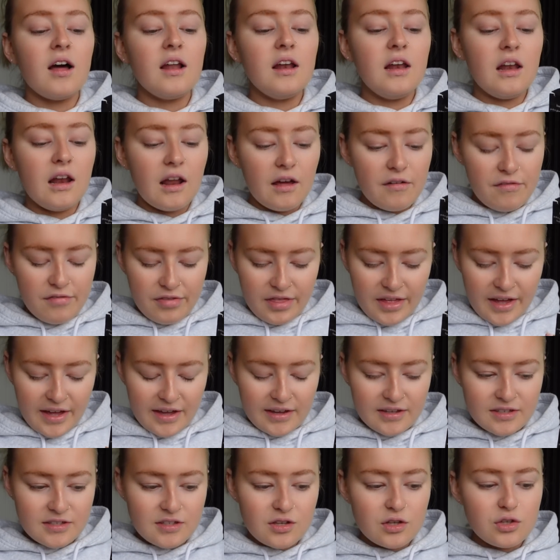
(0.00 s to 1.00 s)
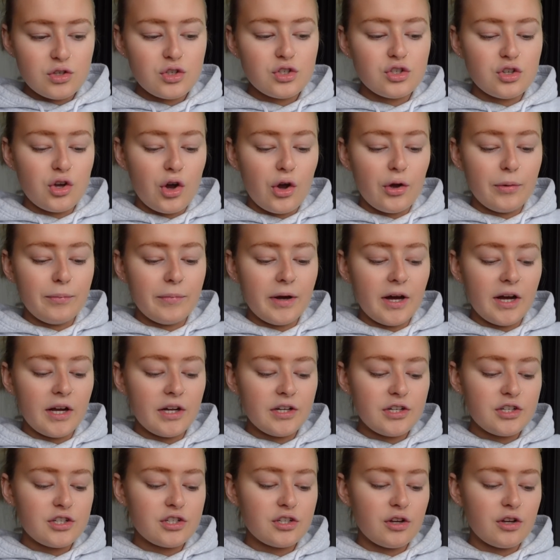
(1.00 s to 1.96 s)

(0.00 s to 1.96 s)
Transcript: Love this so much.